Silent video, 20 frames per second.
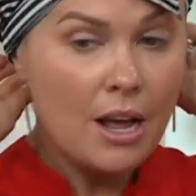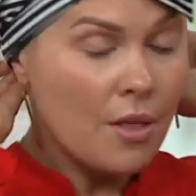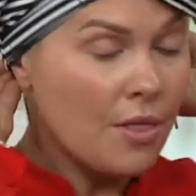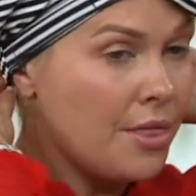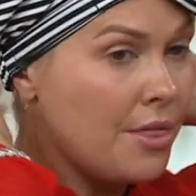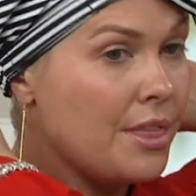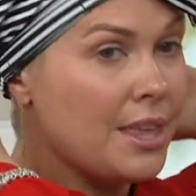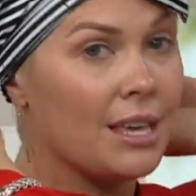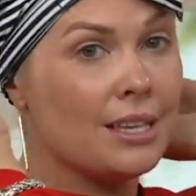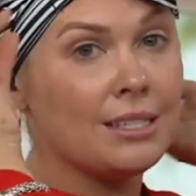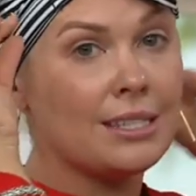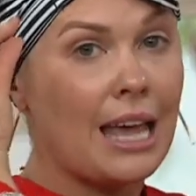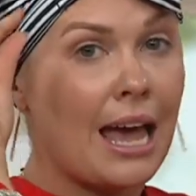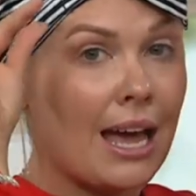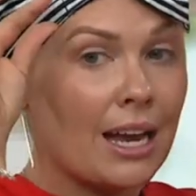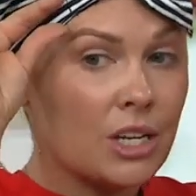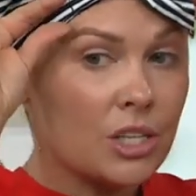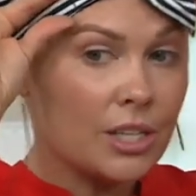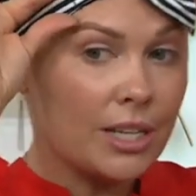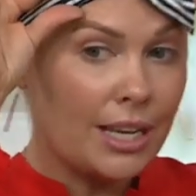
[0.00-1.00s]
this
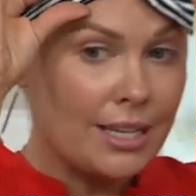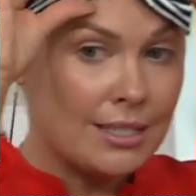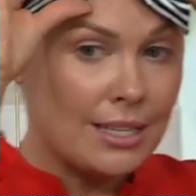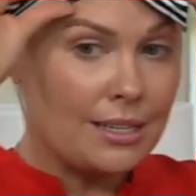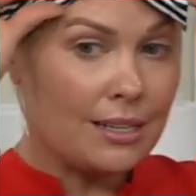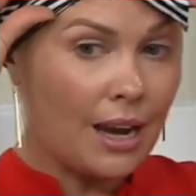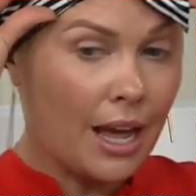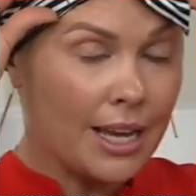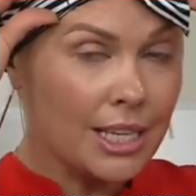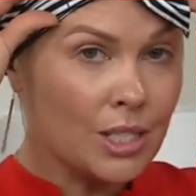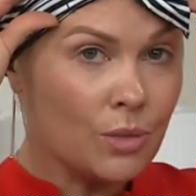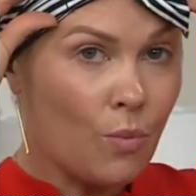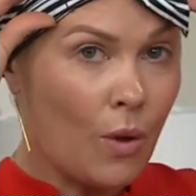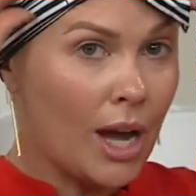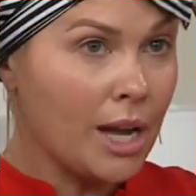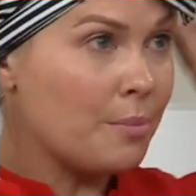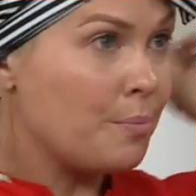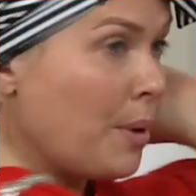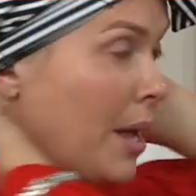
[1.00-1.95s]
actually has a nice wide